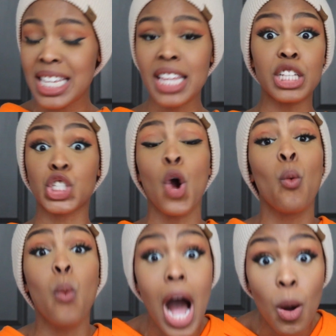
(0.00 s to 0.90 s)
to the
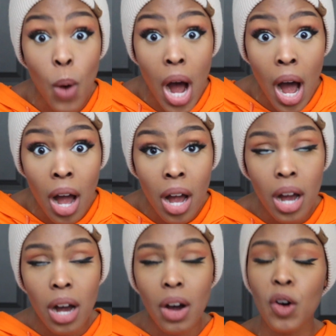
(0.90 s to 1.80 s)
chihuahua.
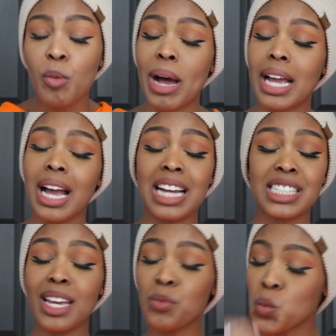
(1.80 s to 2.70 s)
Oh my gosh,
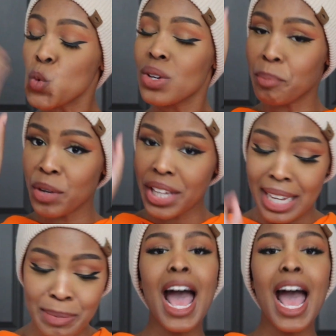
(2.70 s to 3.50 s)
brilliant.